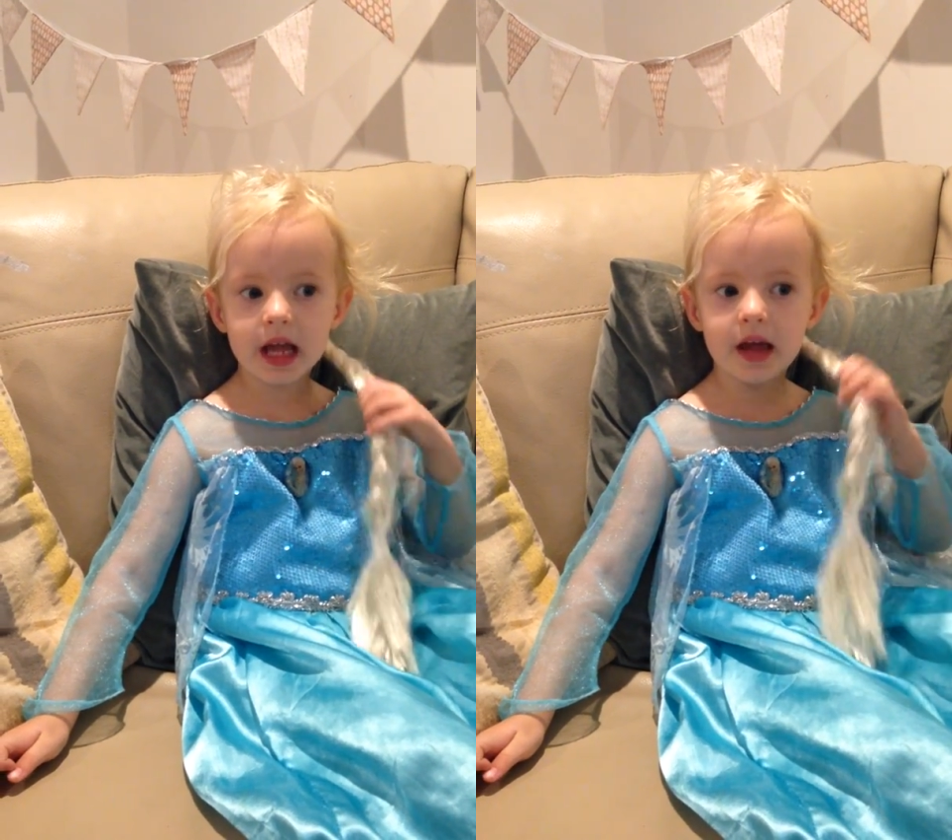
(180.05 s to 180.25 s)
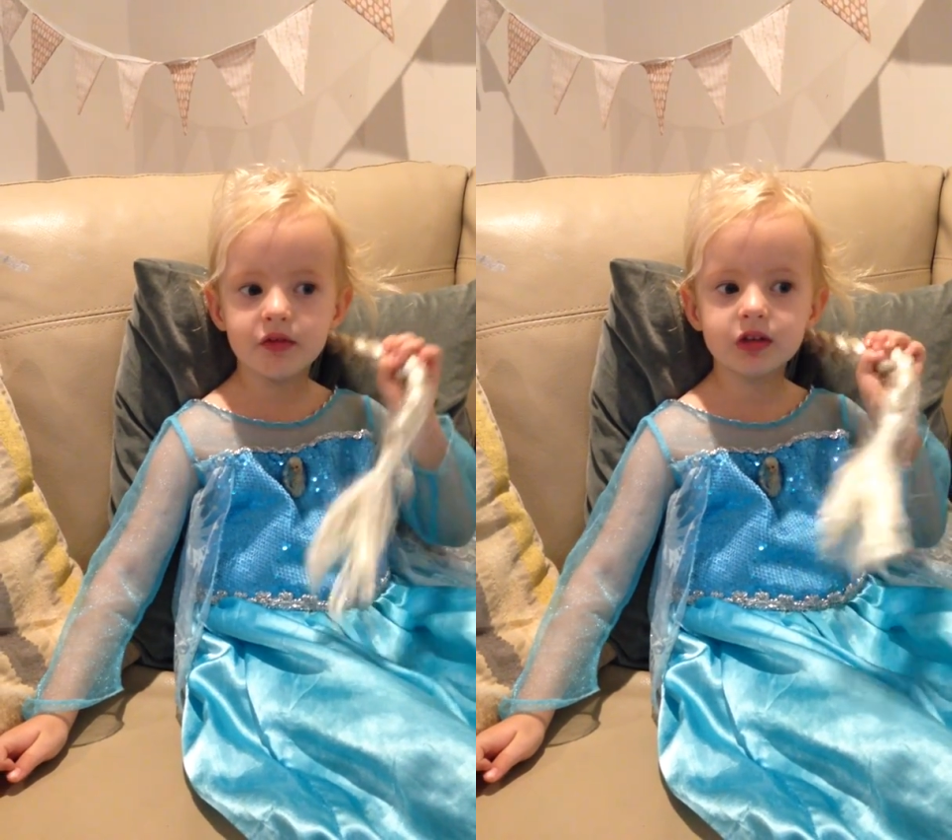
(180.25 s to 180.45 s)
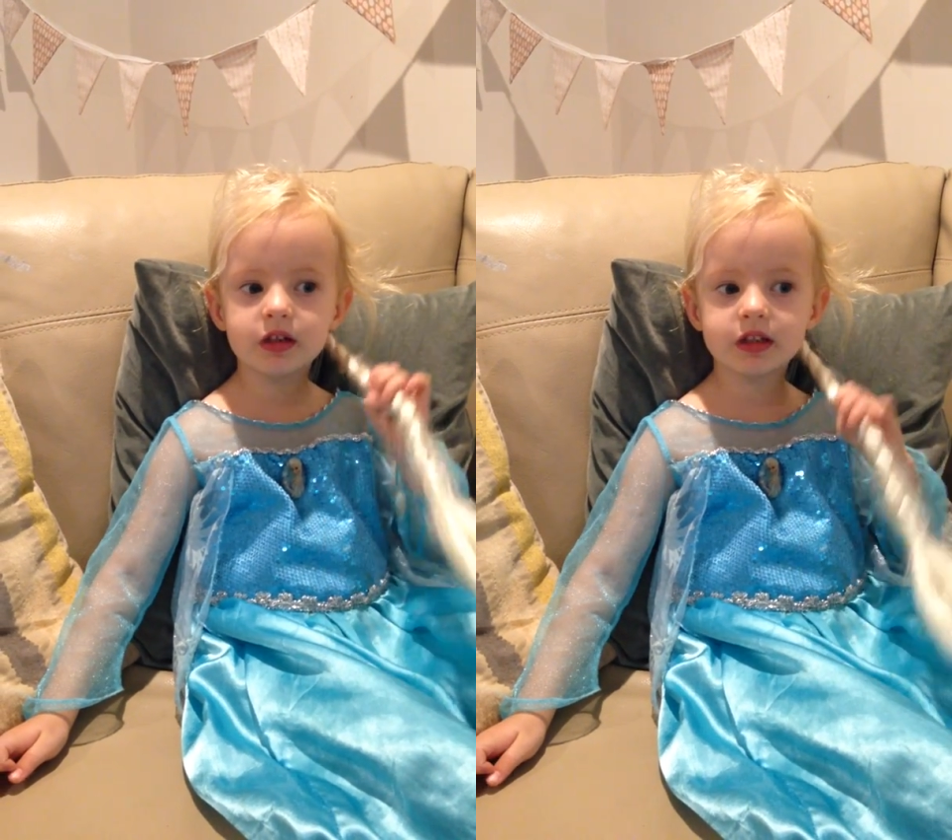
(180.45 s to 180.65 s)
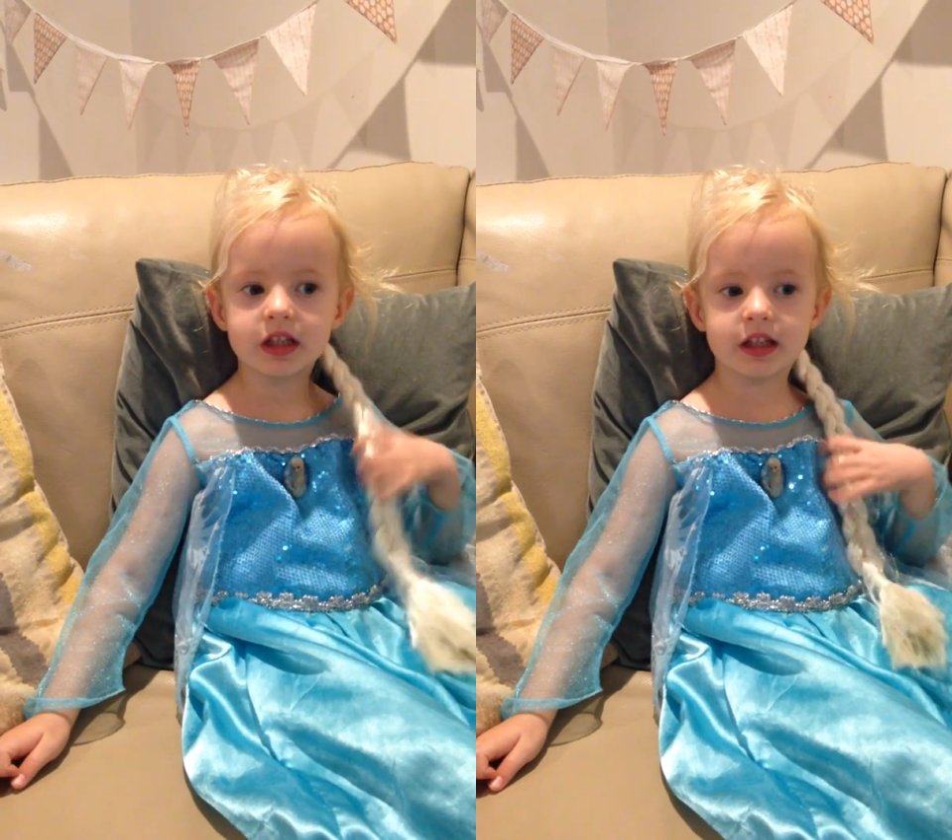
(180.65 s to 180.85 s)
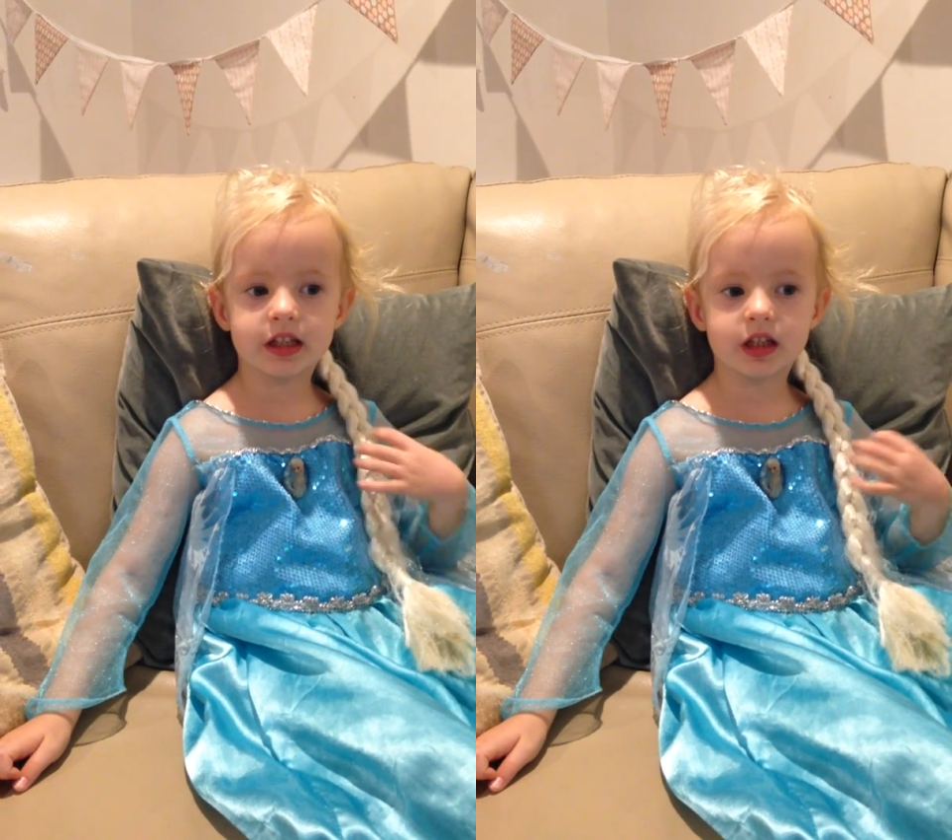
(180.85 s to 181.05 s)
everyone
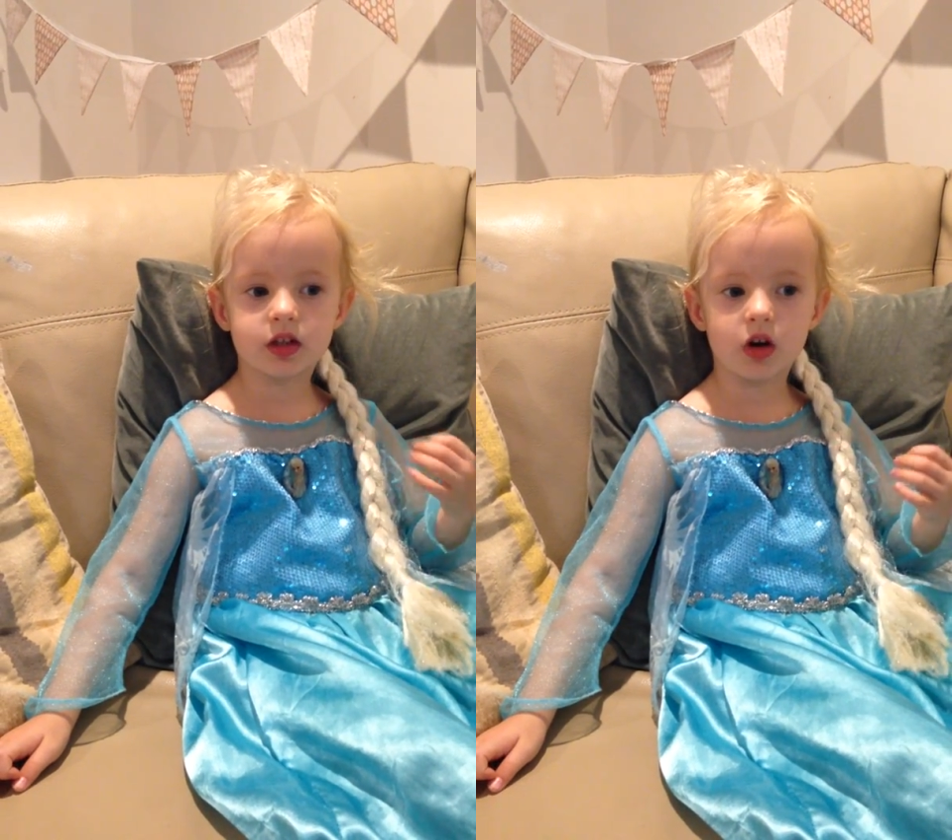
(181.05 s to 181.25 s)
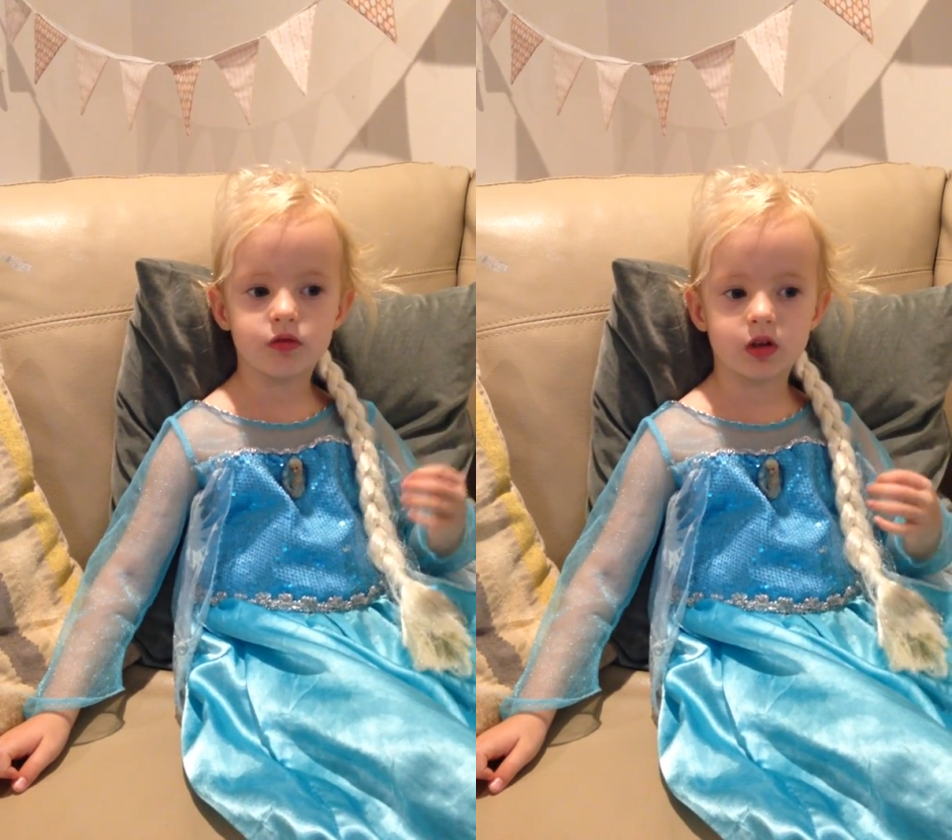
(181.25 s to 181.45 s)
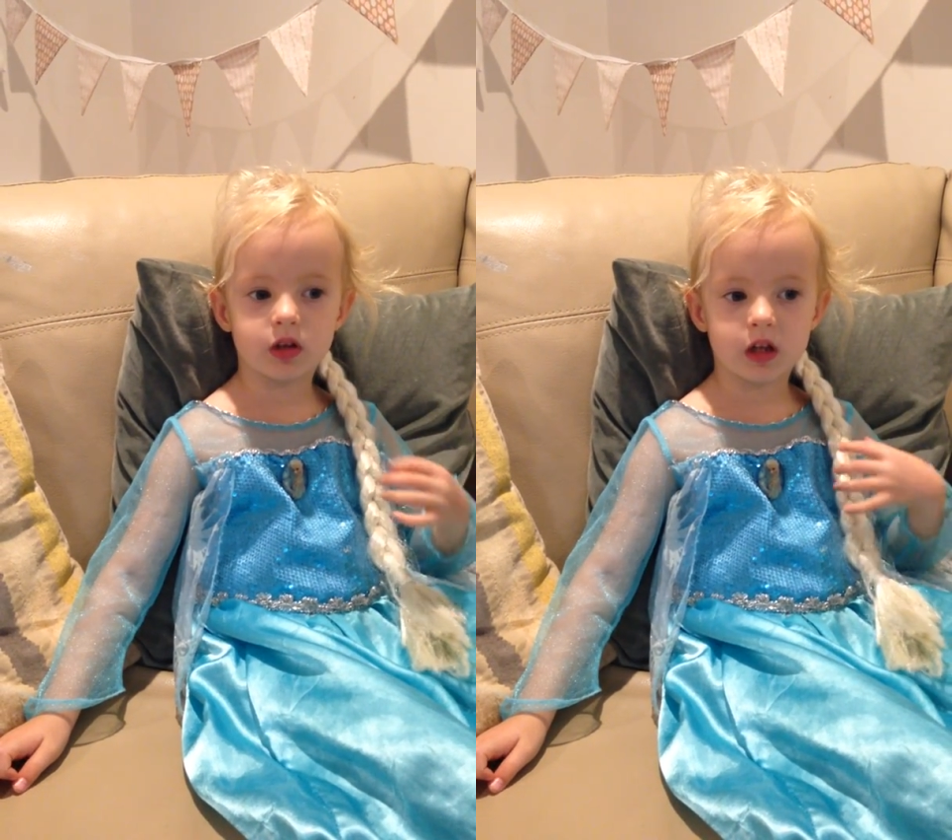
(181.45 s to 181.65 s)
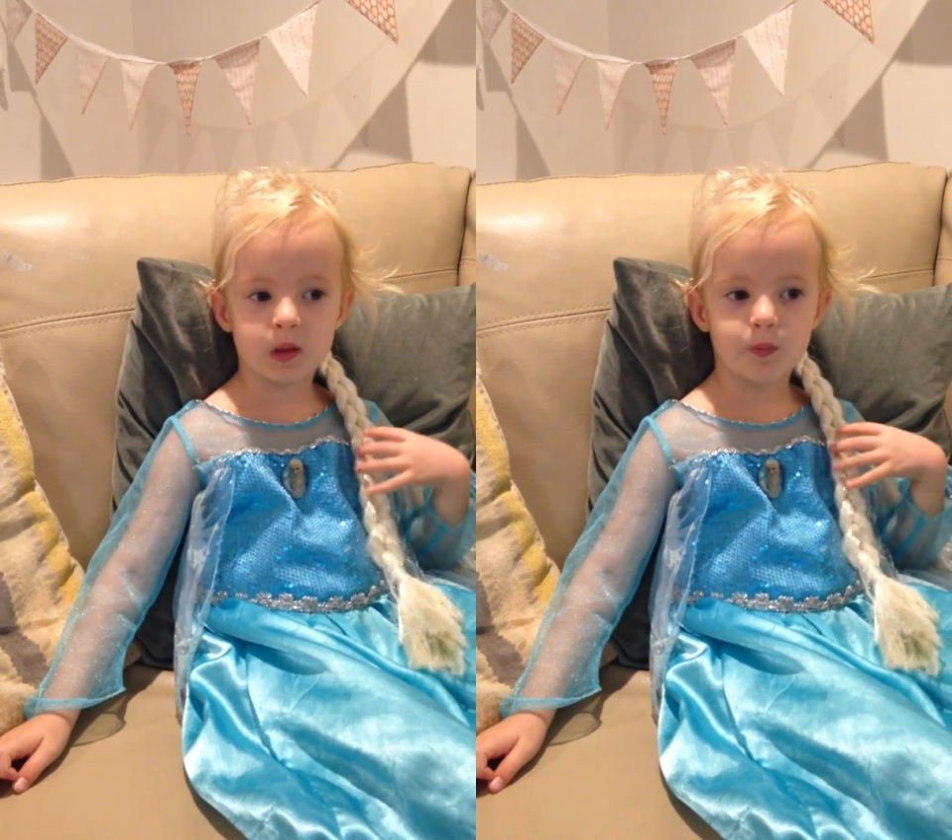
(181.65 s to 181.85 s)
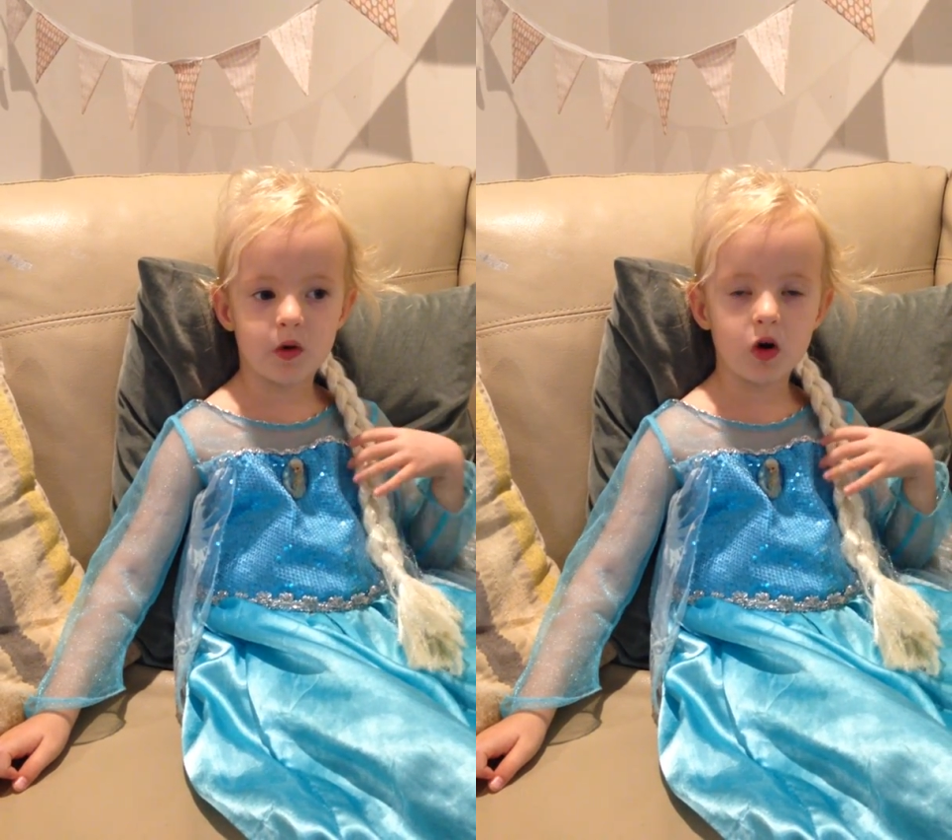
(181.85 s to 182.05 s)
to go on
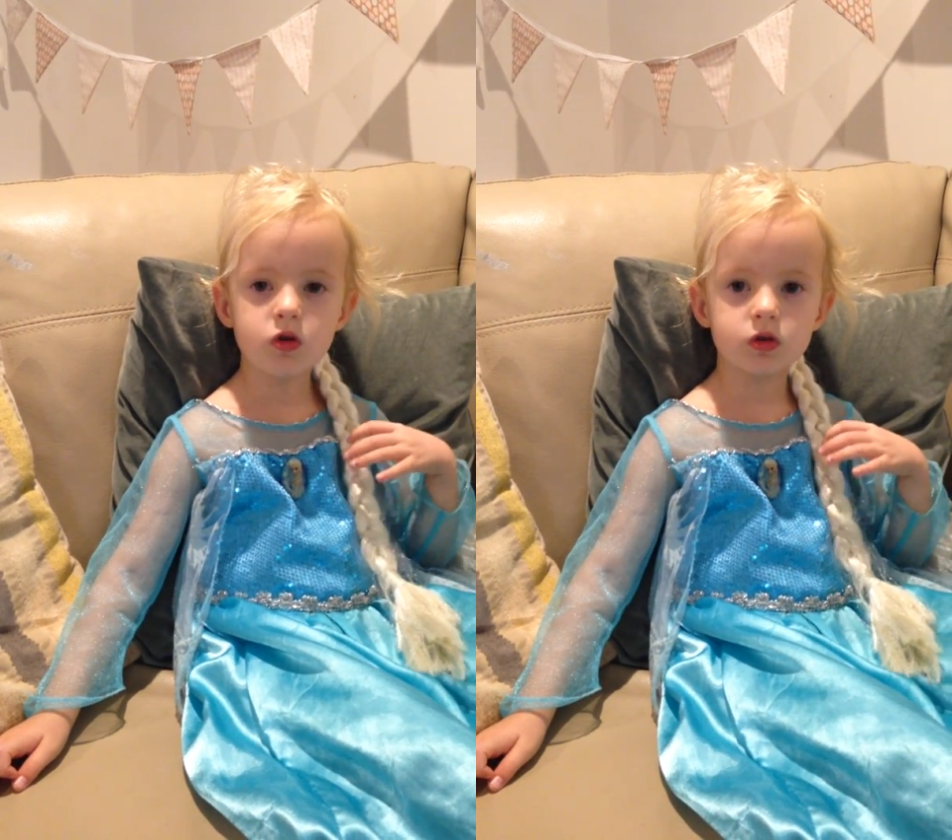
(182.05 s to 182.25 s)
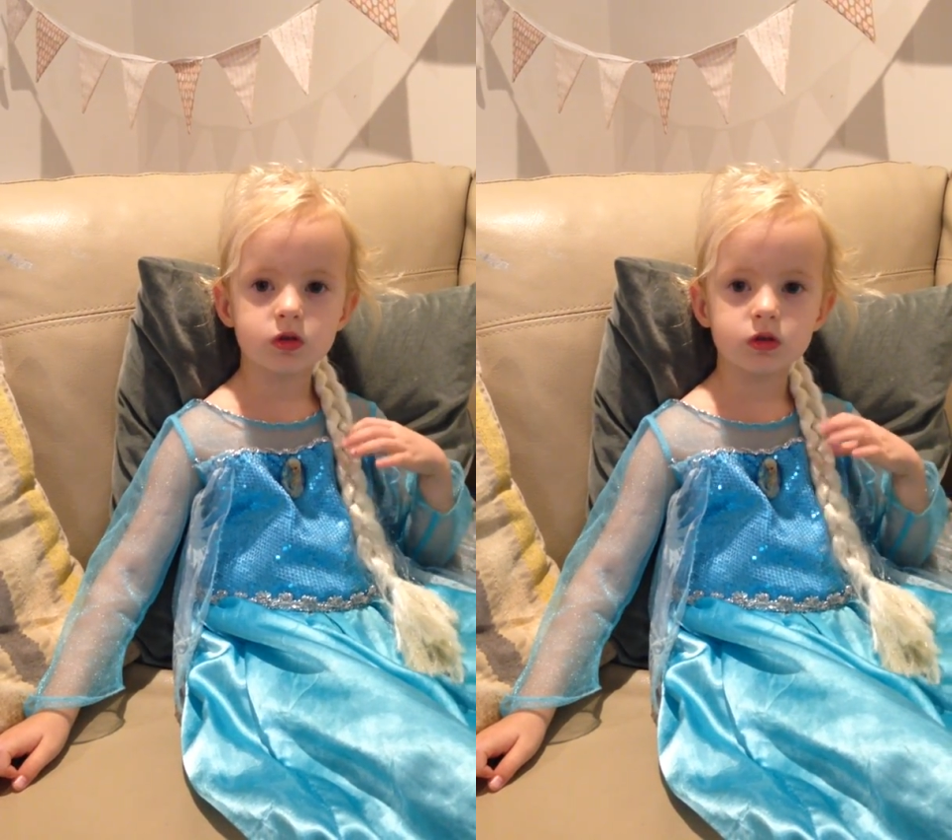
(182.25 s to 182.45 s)
this boat.